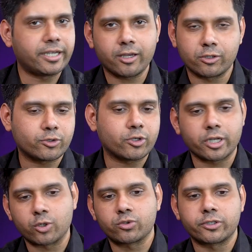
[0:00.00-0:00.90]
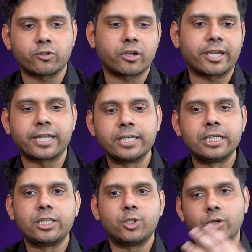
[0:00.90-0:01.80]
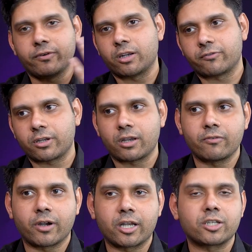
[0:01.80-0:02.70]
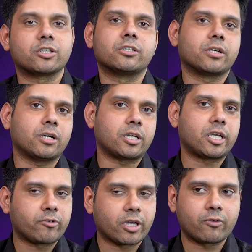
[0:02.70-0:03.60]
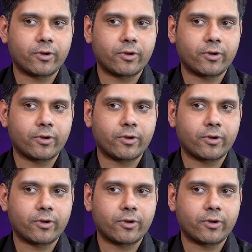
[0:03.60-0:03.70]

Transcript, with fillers: India also you can do. So it's not that you have an unfair advantage uh, networking